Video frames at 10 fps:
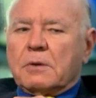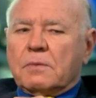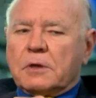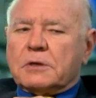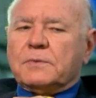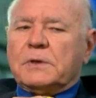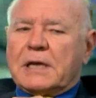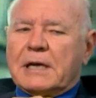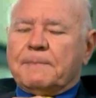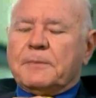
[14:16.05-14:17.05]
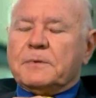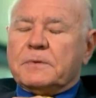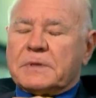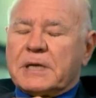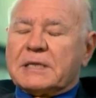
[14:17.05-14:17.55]
what will happen
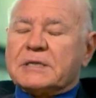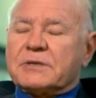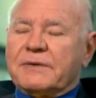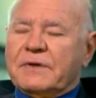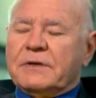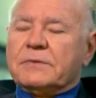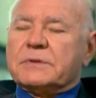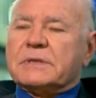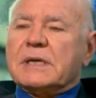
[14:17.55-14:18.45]
to tax revenues?